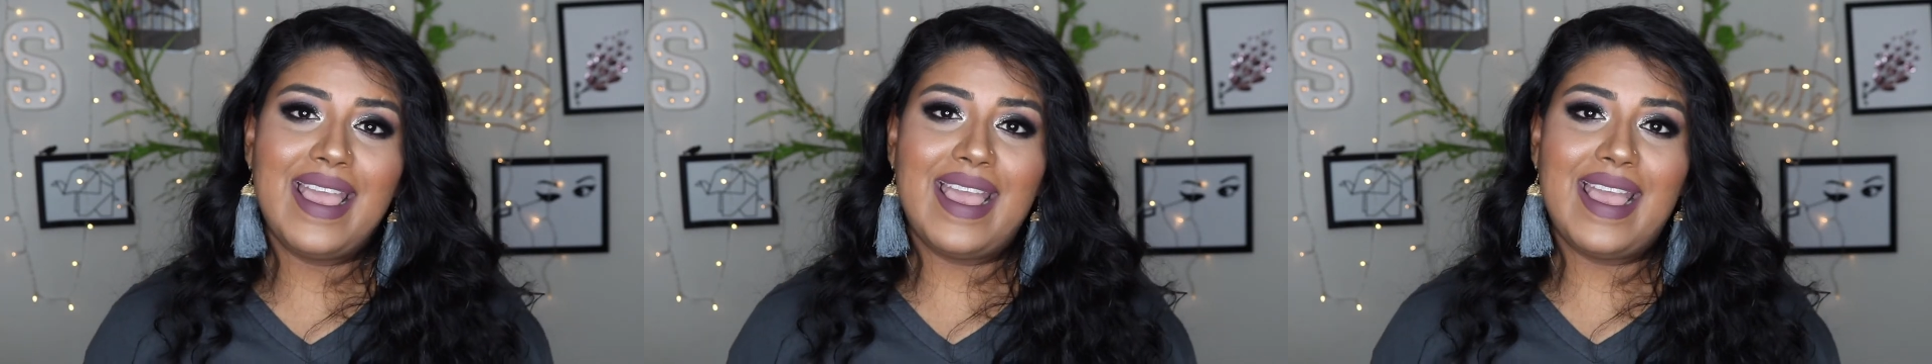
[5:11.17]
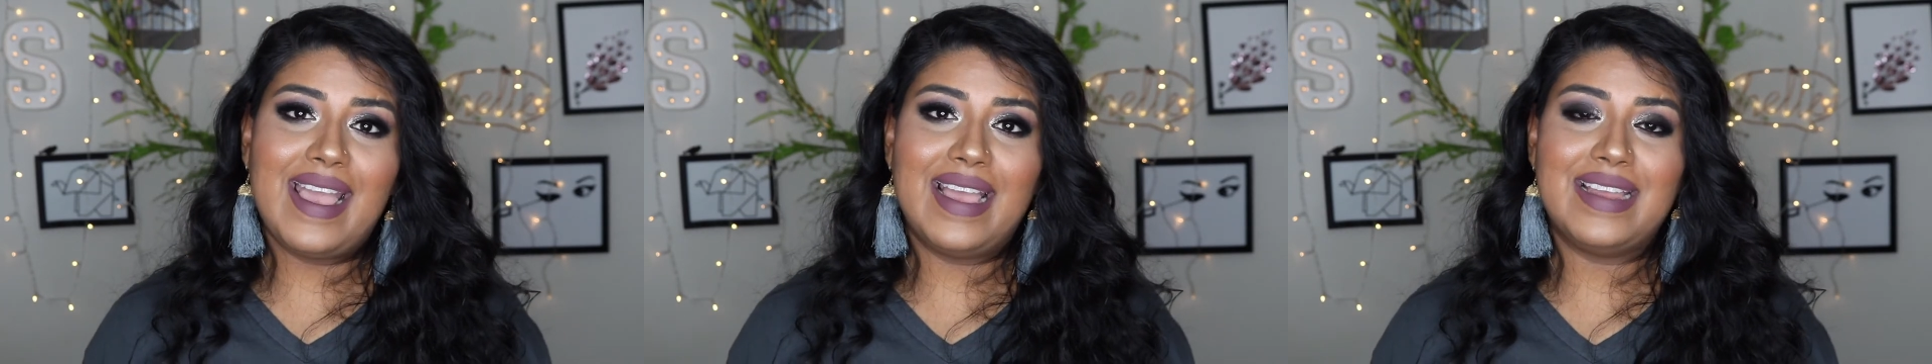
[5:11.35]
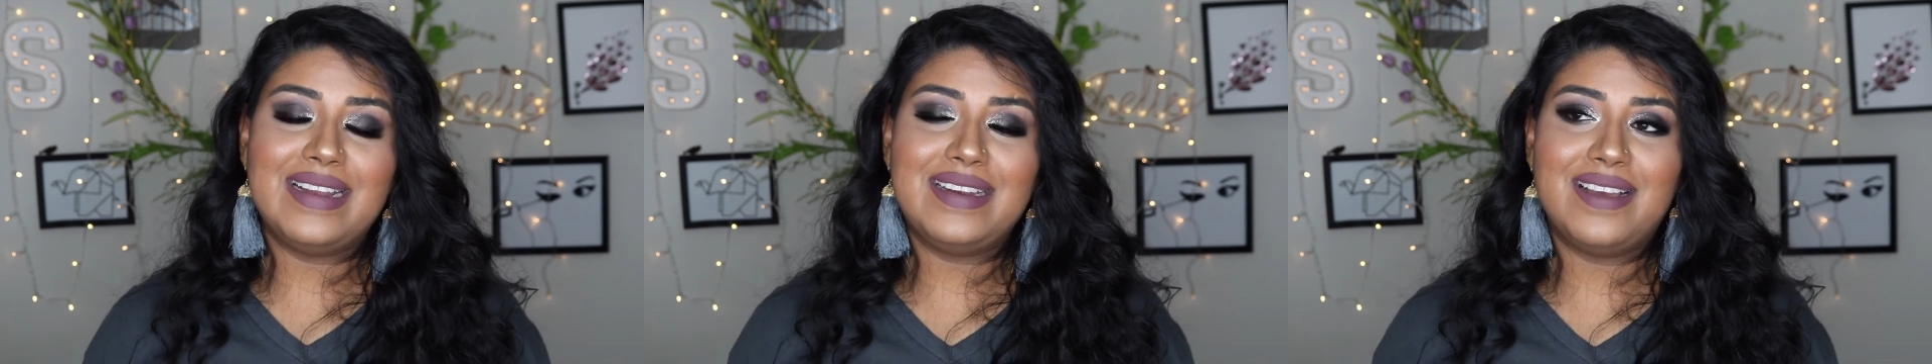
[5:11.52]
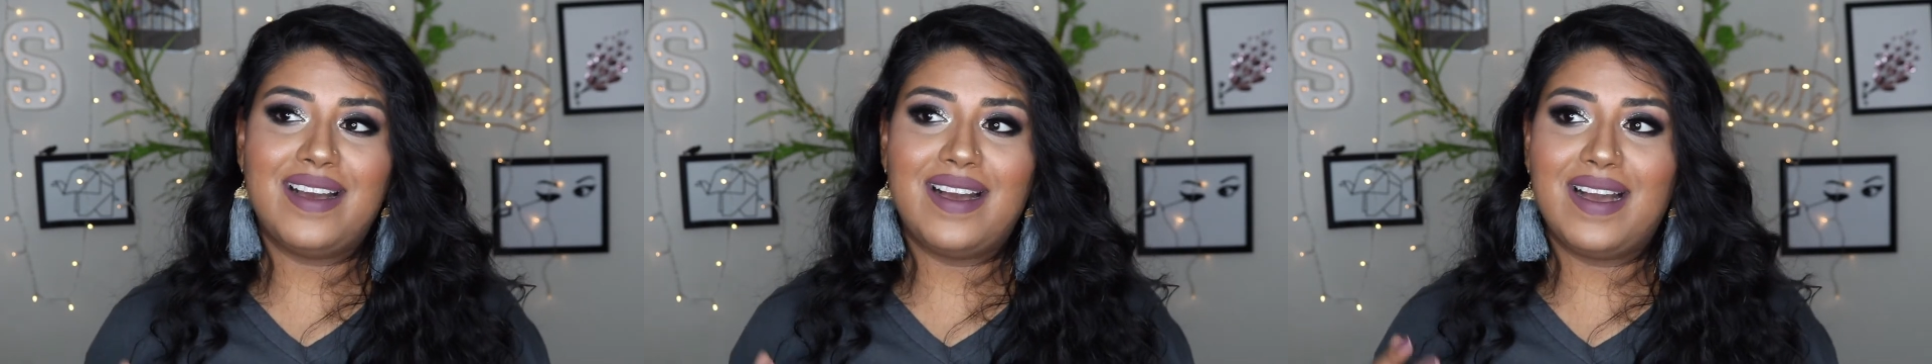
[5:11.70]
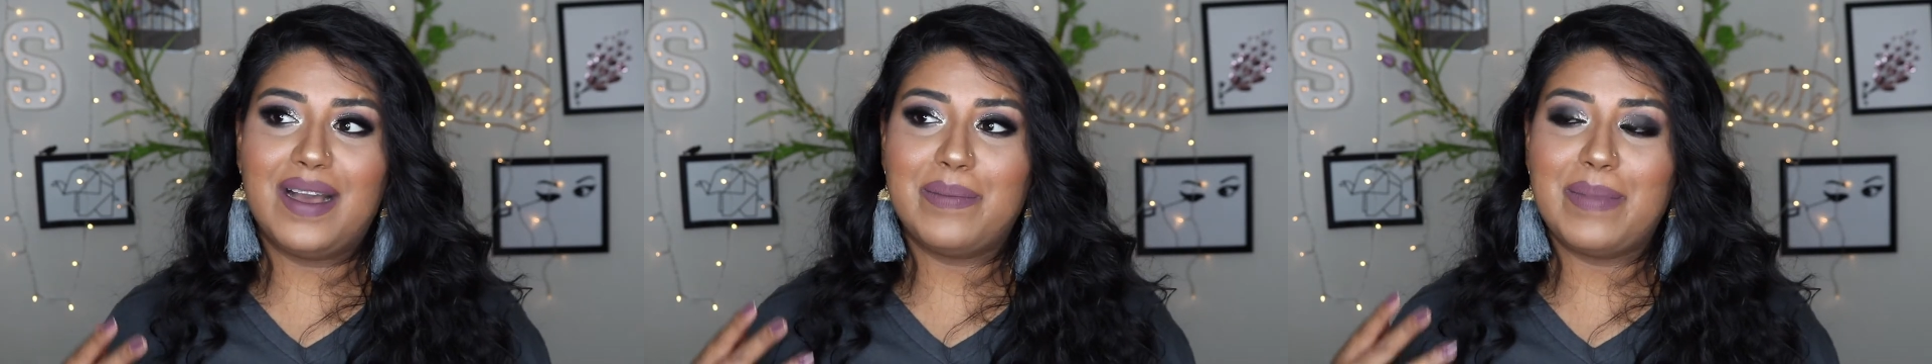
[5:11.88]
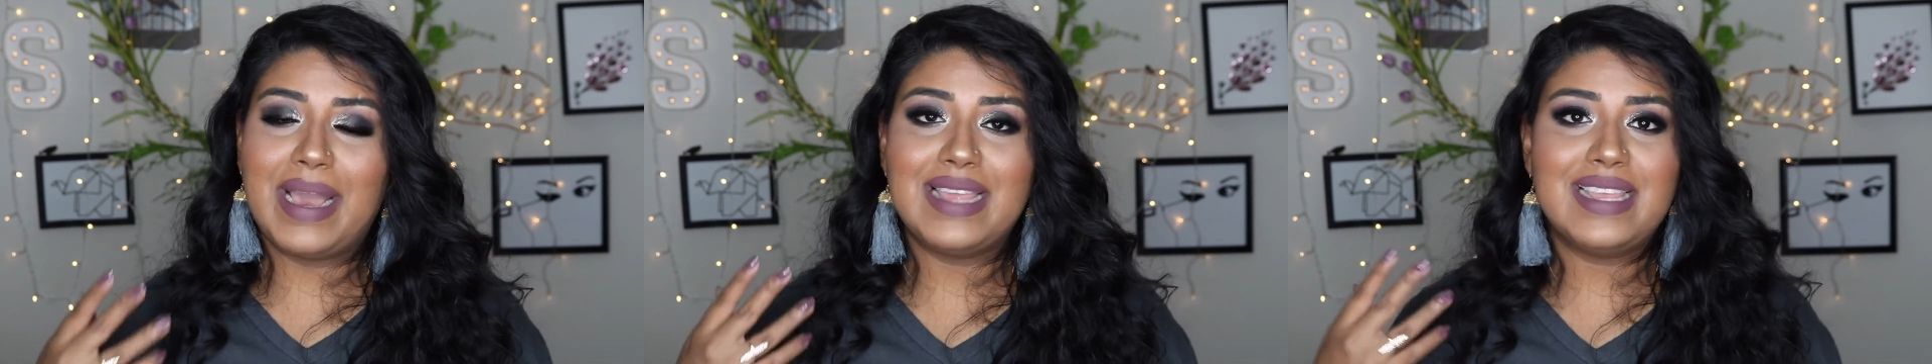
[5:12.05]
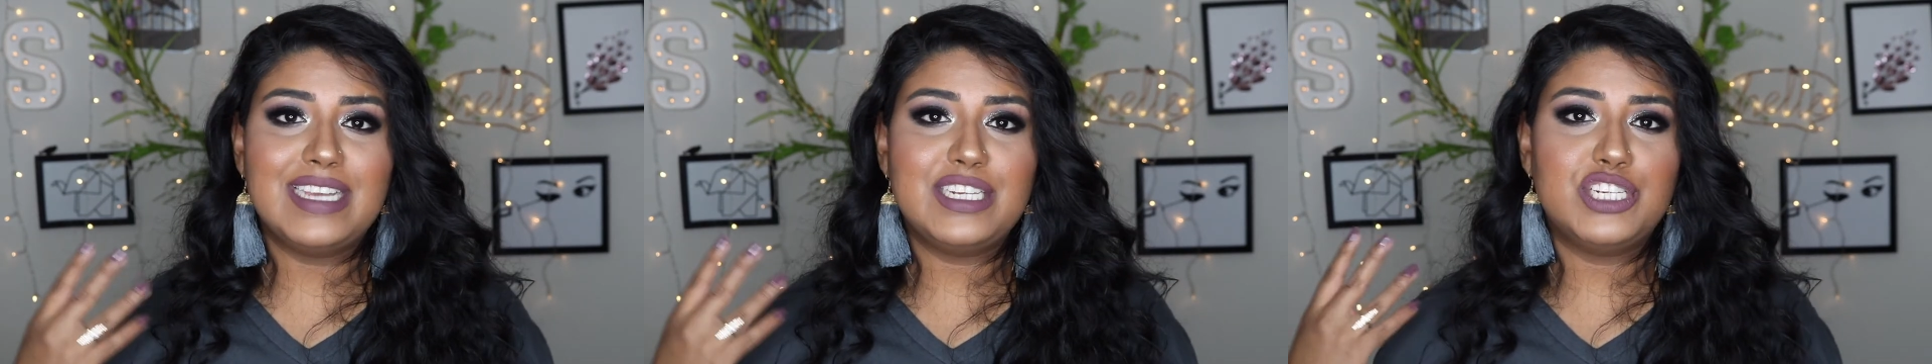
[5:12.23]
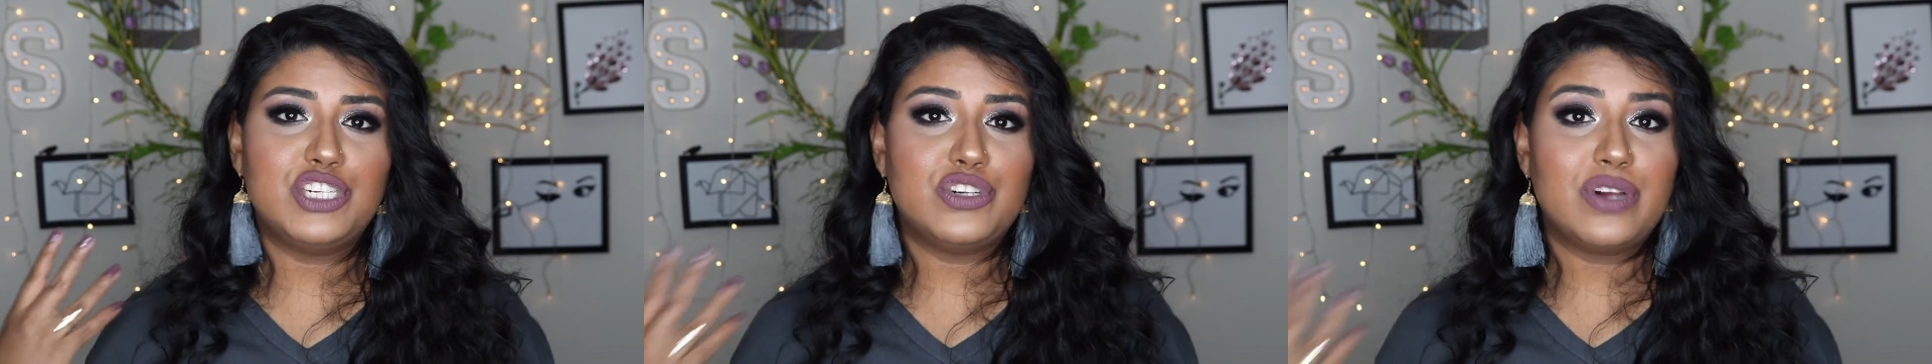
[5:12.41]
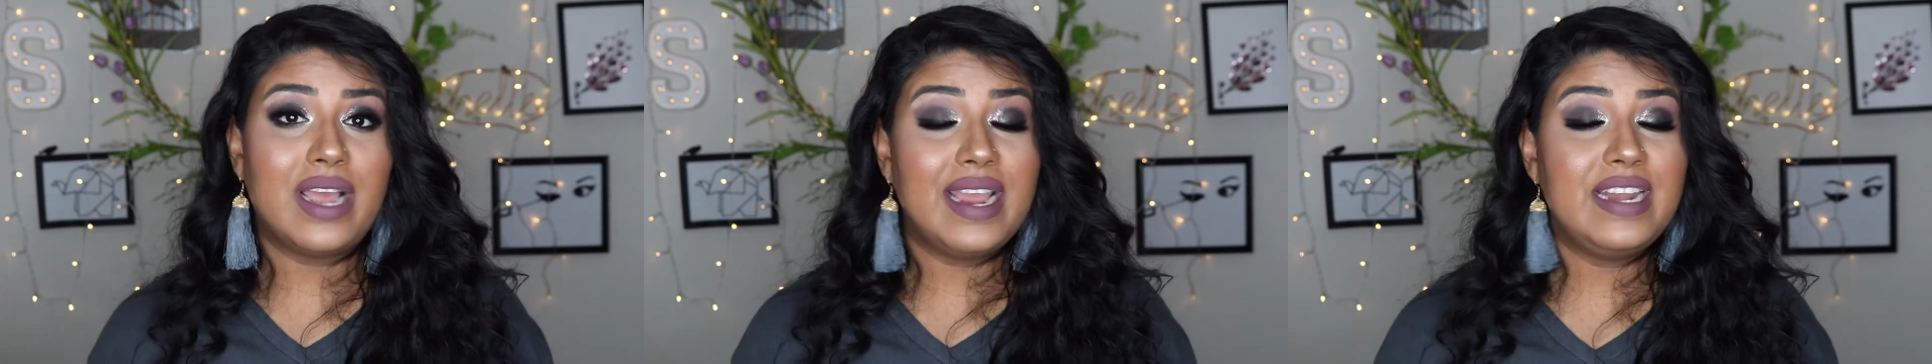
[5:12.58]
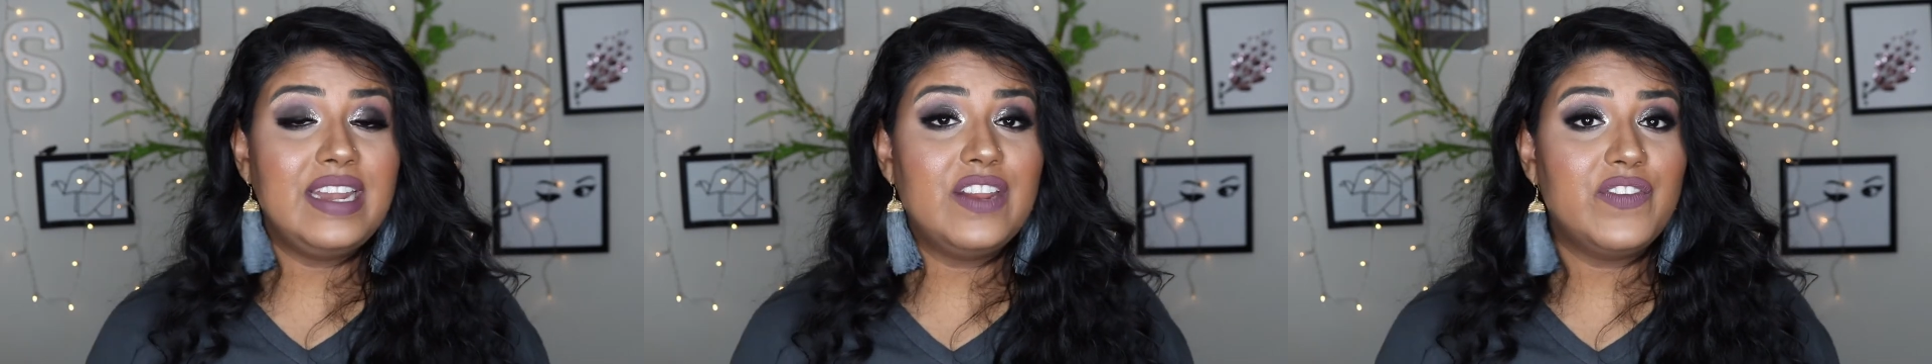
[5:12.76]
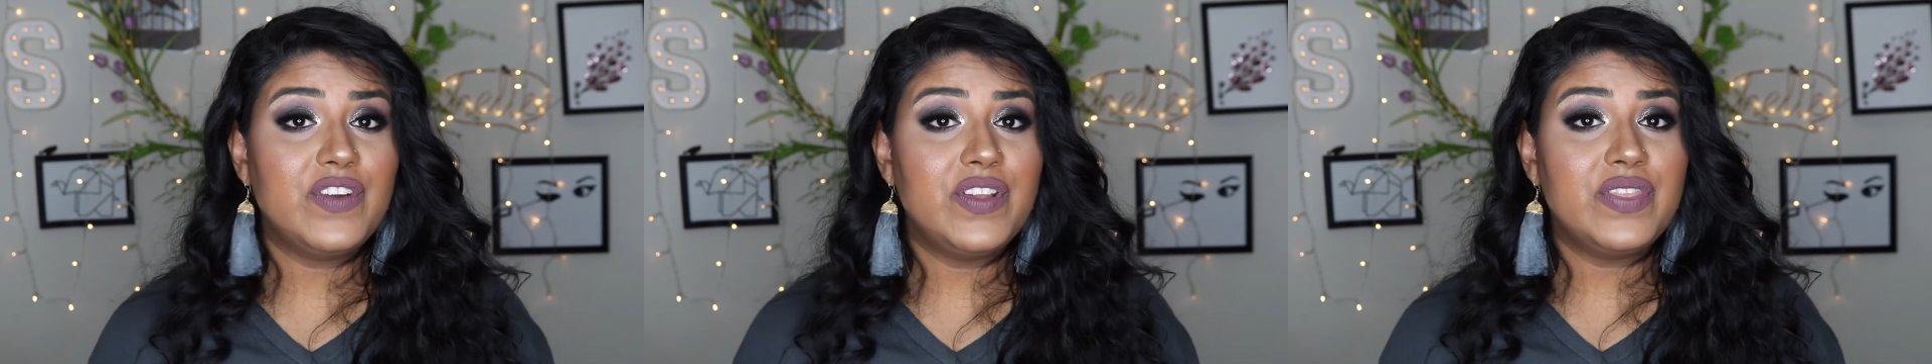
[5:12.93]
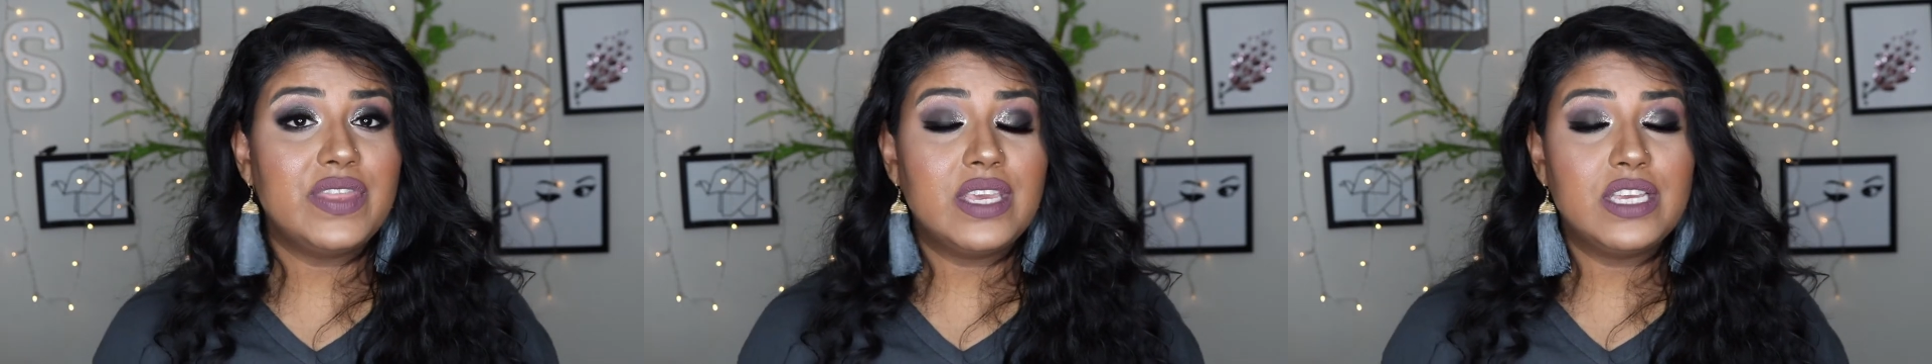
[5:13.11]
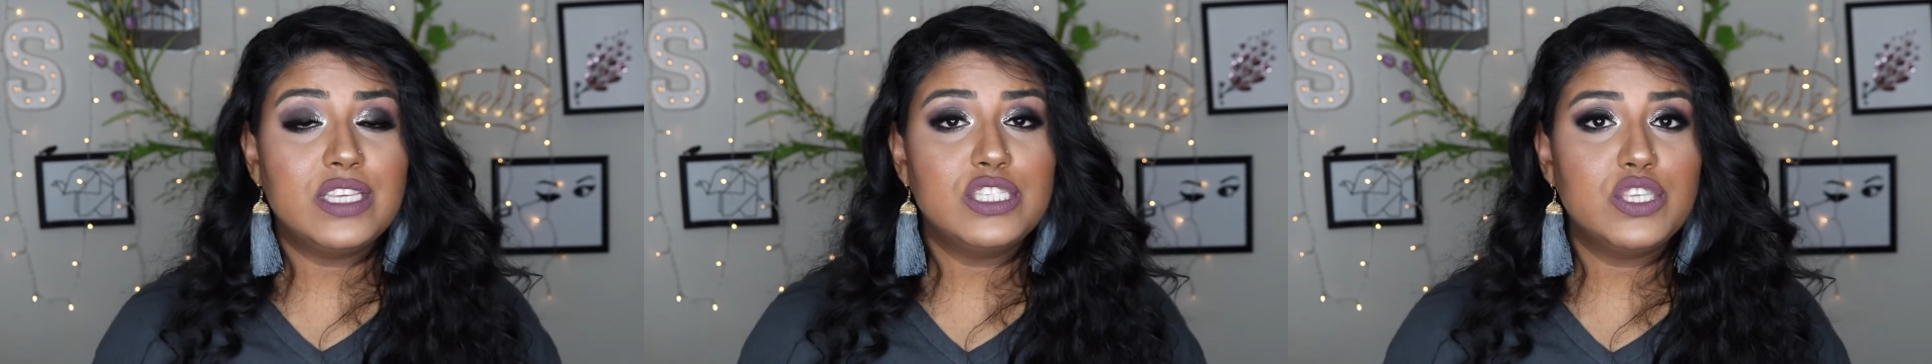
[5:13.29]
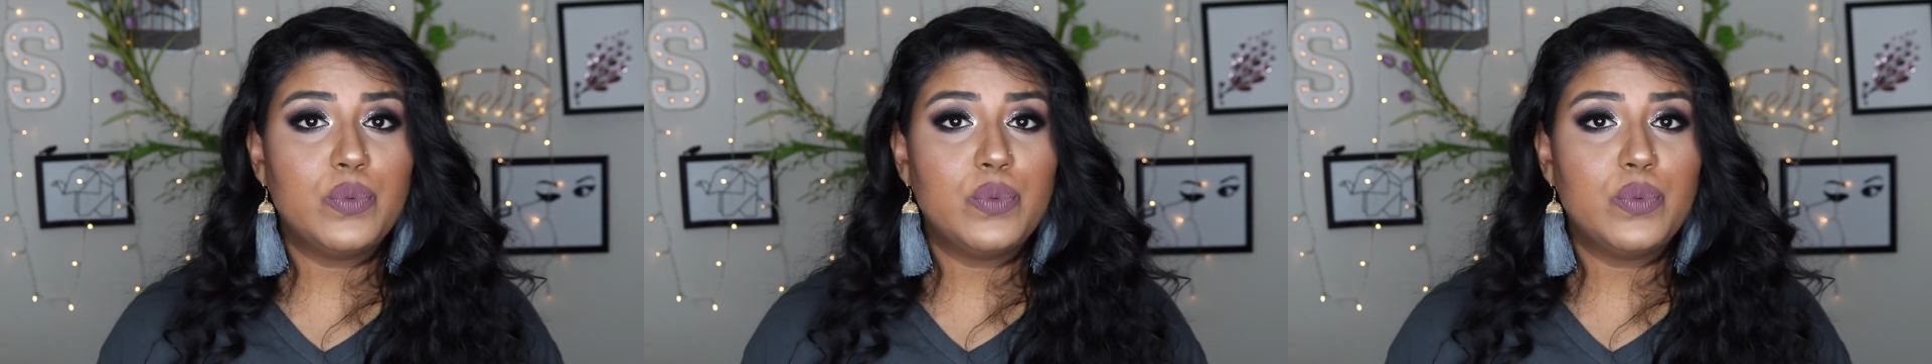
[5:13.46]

and I like to try different things.